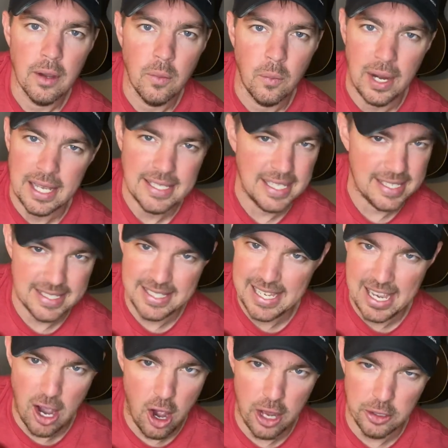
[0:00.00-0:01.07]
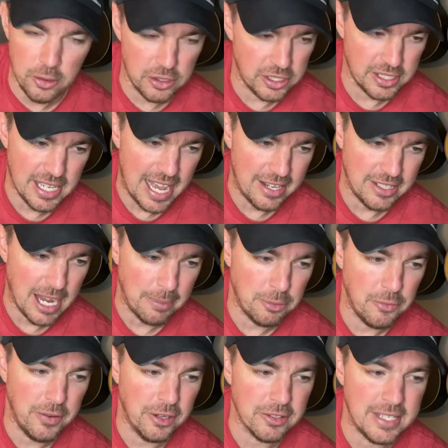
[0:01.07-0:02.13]
When I say C, all I do is slide the top two
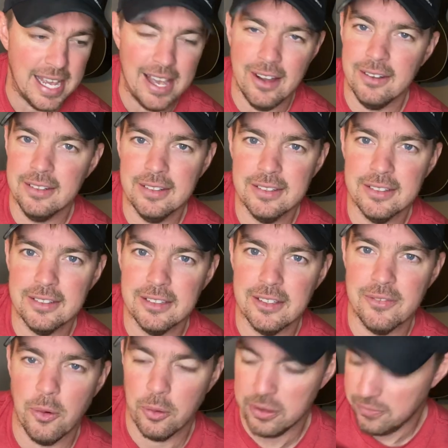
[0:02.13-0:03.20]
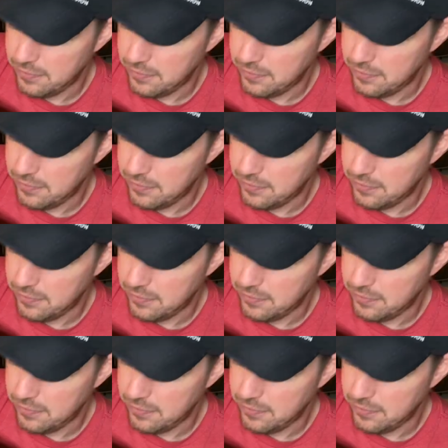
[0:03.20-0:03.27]
fingers down, the fourth and